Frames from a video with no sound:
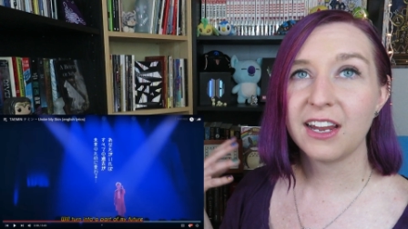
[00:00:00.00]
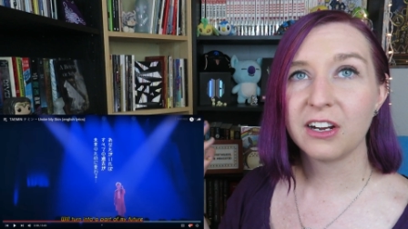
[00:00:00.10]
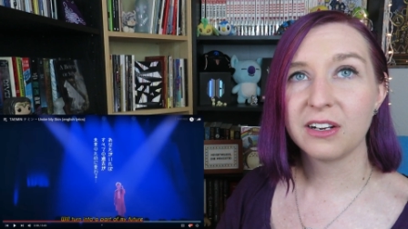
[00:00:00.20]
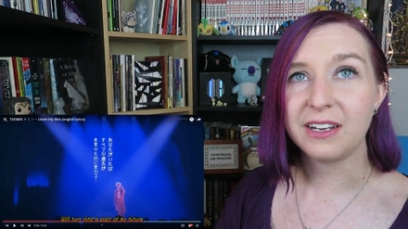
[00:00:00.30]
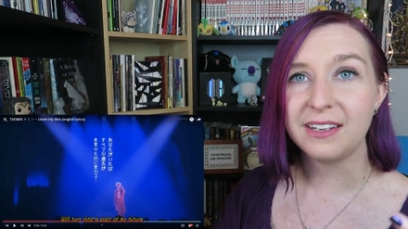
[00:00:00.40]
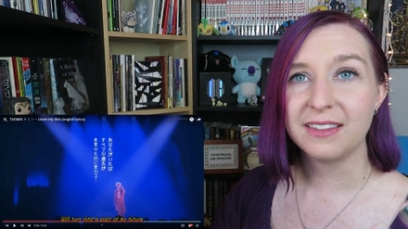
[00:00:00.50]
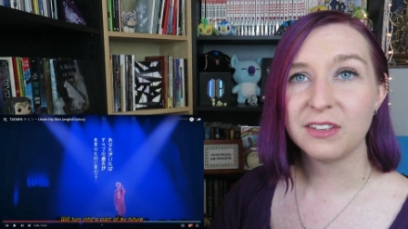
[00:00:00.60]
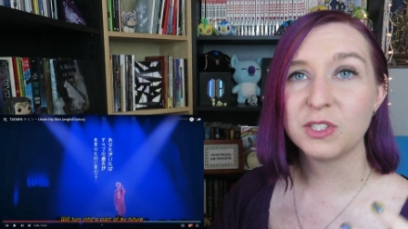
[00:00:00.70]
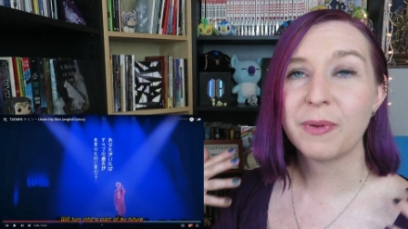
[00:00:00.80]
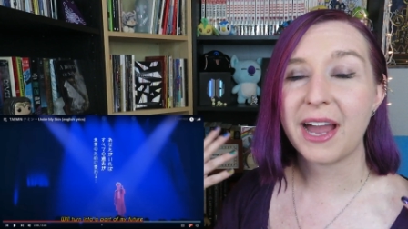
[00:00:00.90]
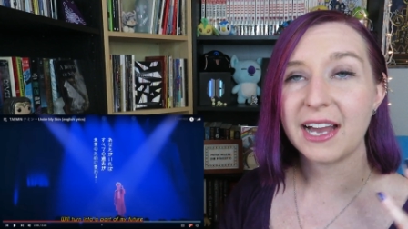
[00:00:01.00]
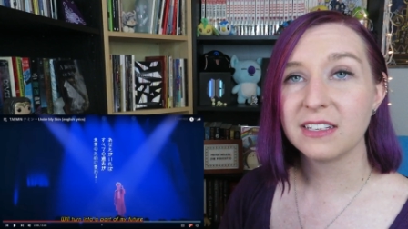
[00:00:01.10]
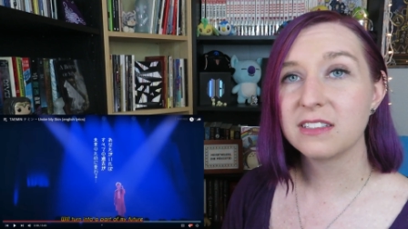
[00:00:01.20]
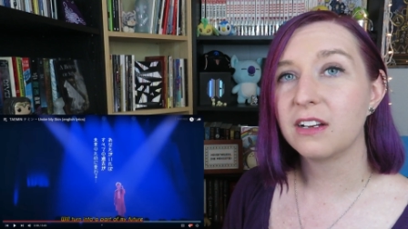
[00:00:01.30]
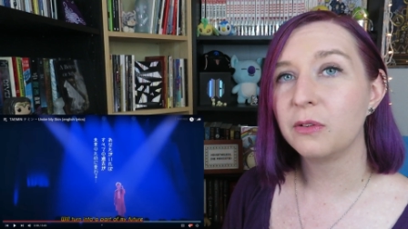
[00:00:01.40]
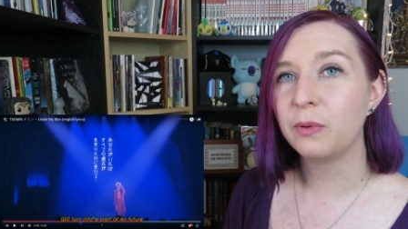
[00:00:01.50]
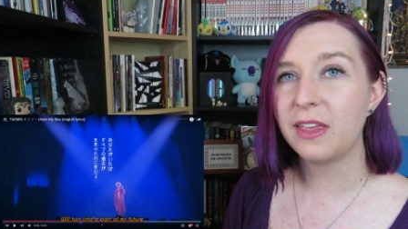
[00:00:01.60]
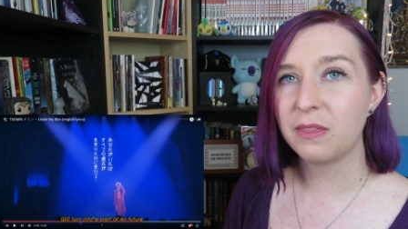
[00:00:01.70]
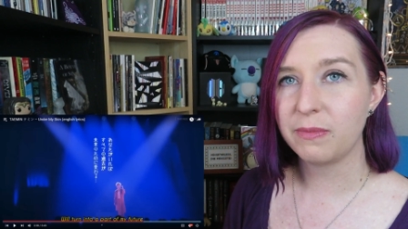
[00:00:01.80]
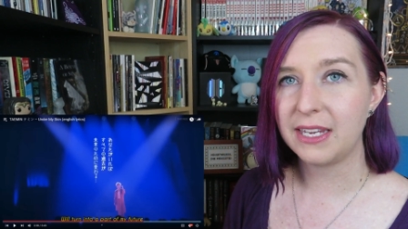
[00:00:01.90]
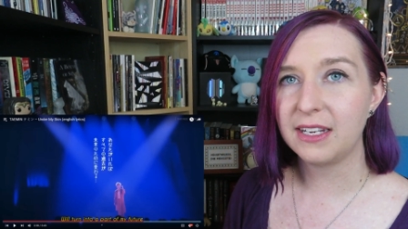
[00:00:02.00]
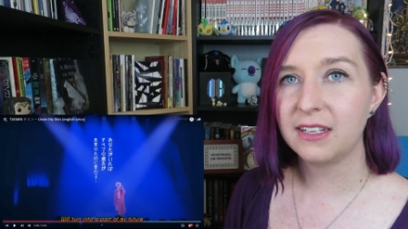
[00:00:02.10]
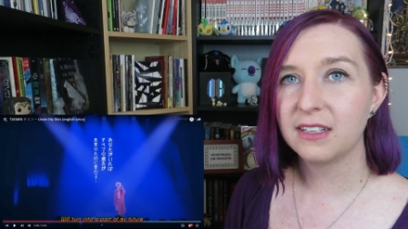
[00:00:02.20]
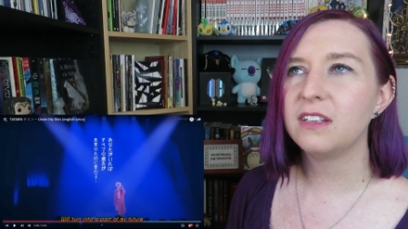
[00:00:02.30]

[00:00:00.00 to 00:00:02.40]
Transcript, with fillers: carry this past on with me.